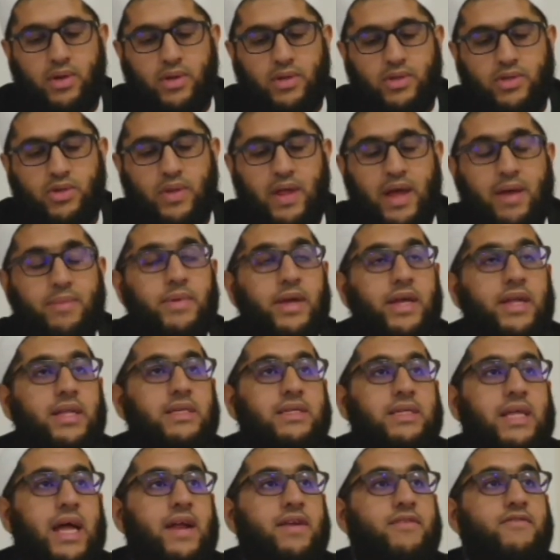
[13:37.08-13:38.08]
So that
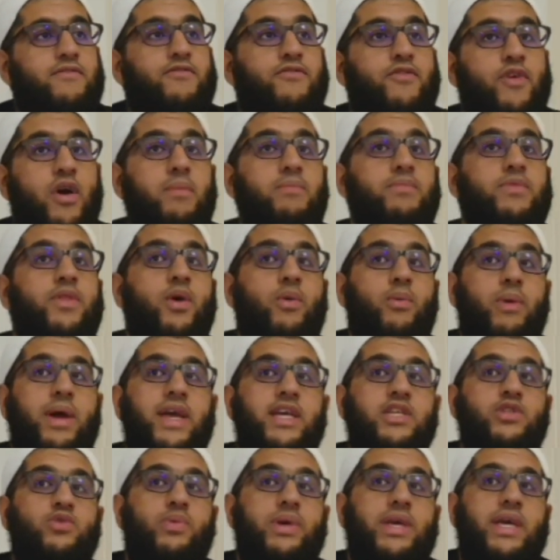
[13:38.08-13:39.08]
means that from the
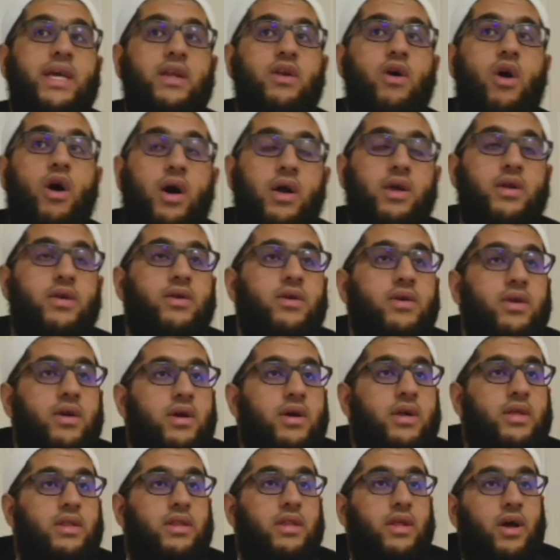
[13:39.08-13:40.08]
ways we can honor
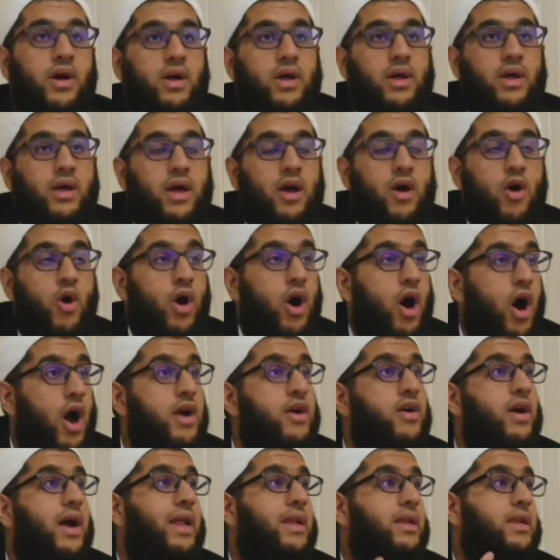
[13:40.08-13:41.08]

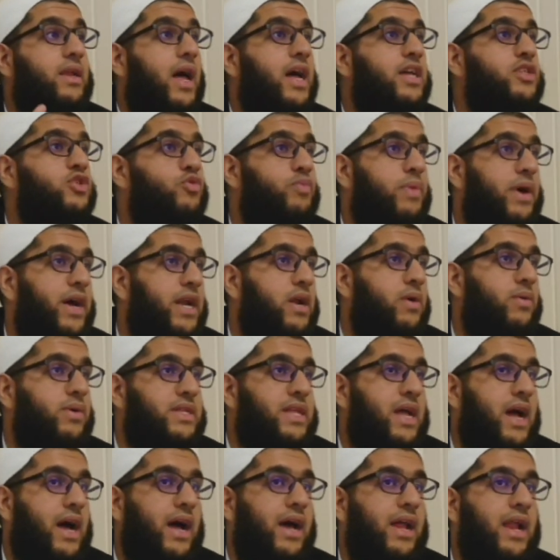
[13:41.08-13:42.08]
Allah subhanahu wa
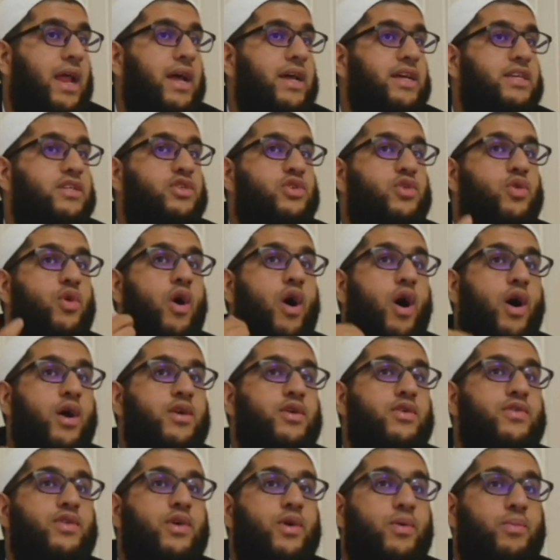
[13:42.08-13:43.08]
ta'ala is to
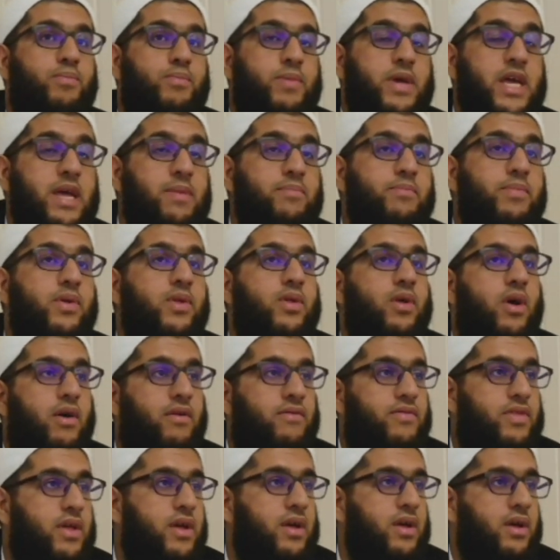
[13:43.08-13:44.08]
honor the people
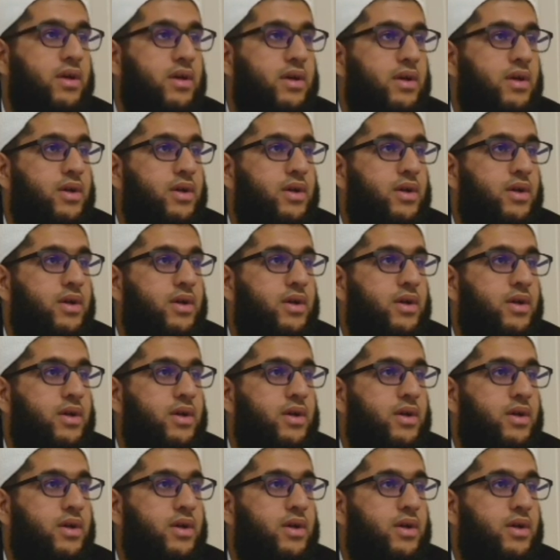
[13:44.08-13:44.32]
of the